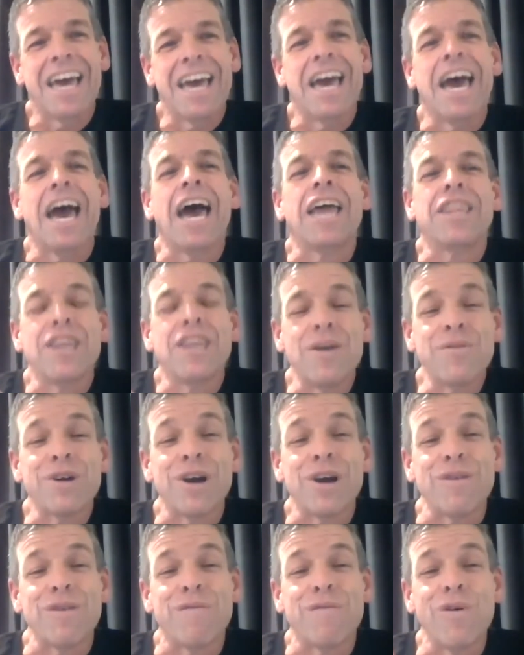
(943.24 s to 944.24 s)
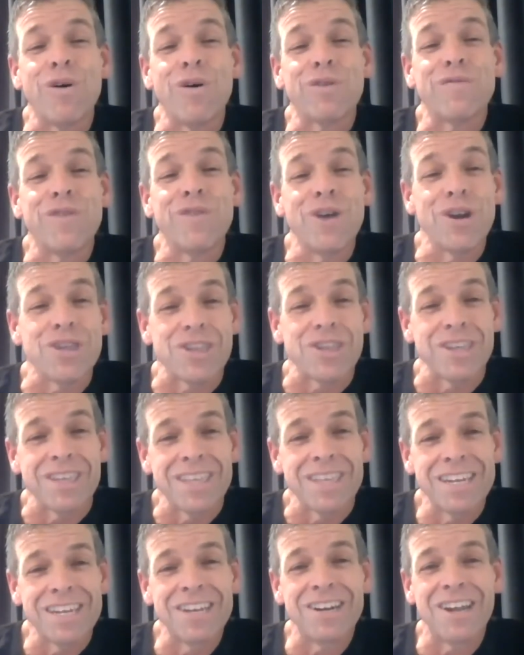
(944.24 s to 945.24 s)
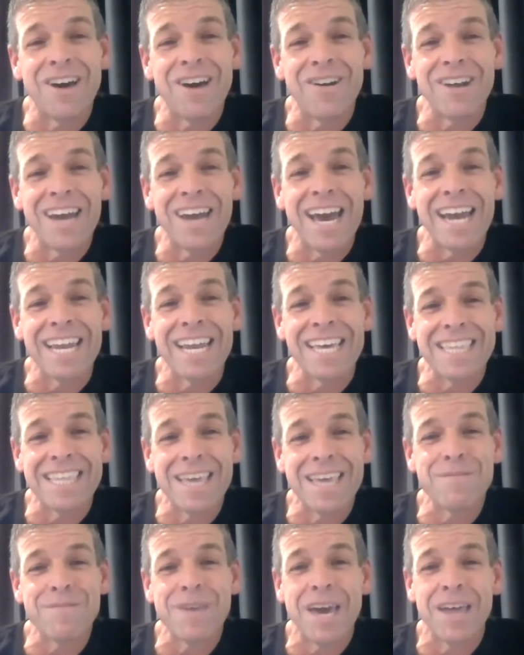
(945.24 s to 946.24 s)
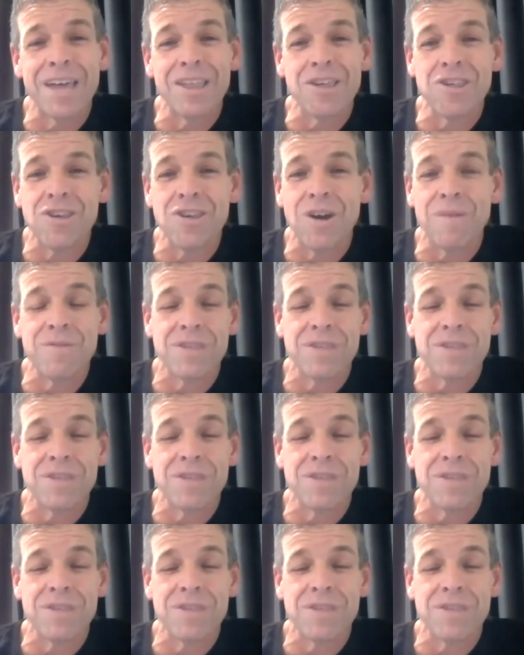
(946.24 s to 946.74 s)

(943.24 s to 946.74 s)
And then we got the fourth version. Little old lady steps out of the shop.